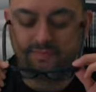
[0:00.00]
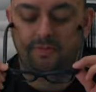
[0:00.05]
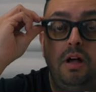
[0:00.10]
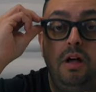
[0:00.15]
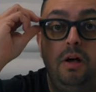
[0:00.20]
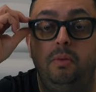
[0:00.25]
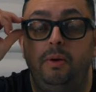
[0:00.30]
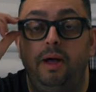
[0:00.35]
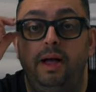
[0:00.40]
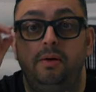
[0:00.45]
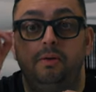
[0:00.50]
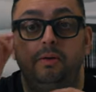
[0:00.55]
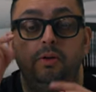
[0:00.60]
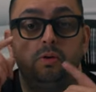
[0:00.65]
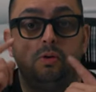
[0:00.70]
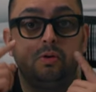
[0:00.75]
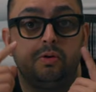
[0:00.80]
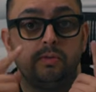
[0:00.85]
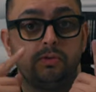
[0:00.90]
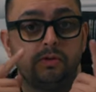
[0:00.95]
wow, it
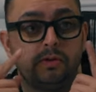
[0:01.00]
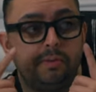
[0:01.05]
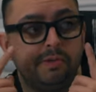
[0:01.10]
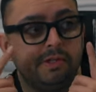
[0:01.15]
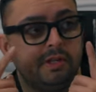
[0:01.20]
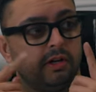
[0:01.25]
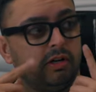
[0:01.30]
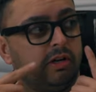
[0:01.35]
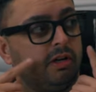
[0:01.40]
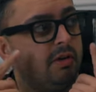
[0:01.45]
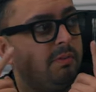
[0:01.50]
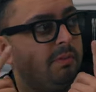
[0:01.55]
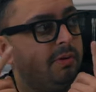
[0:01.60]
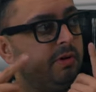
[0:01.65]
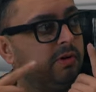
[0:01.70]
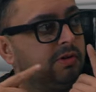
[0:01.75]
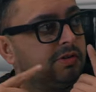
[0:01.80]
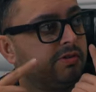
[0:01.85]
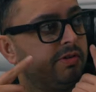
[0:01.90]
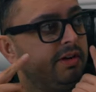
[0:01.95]
all comes up as like a
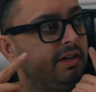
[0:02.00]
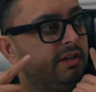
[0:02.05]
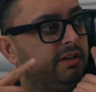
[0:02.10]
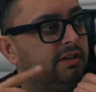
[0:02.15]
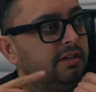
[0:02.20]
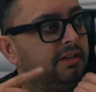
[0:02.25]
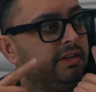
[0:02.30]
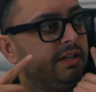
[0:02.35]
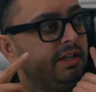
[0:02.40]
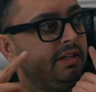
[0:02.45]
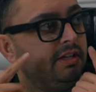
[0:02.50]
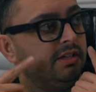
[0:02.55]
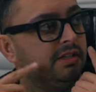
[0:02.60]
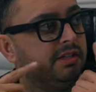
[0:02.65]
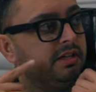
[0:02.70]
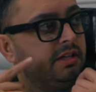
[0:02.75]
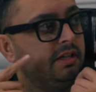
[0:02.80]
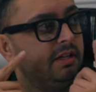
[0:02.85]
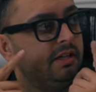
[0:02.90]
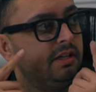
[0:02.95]
computer screen on the things.